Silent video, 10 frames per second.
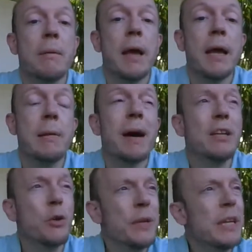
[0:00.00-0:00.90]
And by
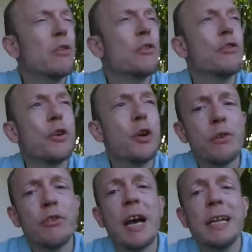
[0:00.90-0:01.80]
doing this on the server
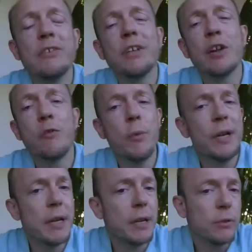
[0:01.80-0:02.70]
side instead of
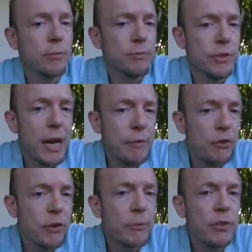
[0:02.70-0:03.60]
with a
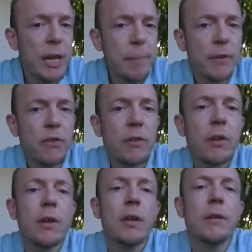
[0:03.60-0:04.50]
JavaScript snippets,
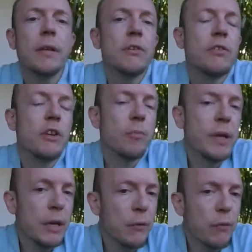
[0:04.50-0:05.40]
this is
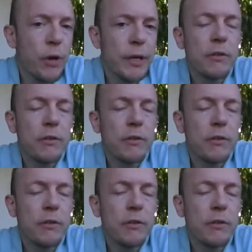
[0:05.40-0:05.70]
being avoided.